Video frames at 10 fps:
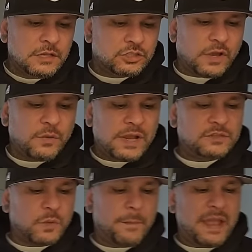So
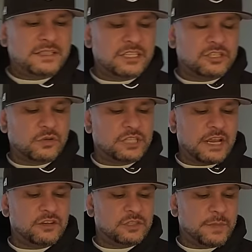anyways, what makes it so
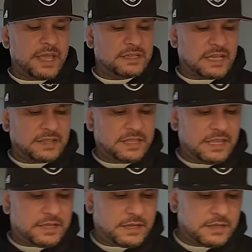dangerous, man, is I
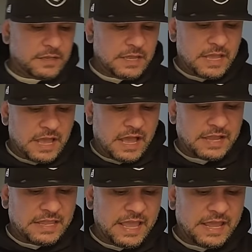think,
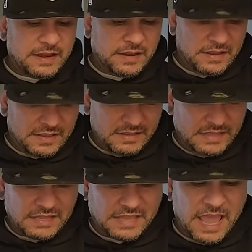again,
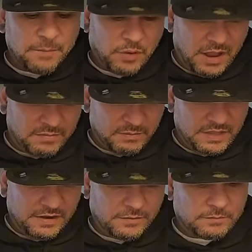the gang problem
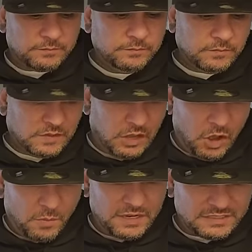there. The
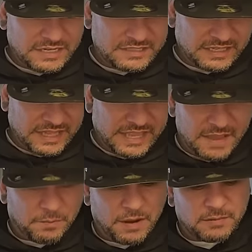homelessness and the
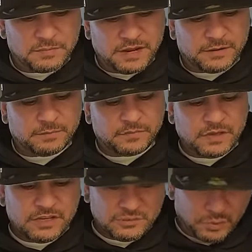gang problem there
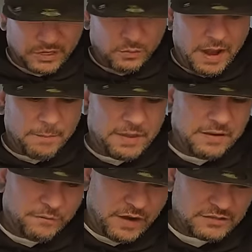is pretty rampant
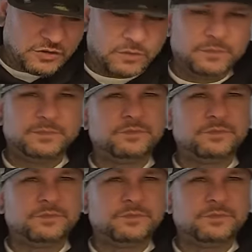in Fresno.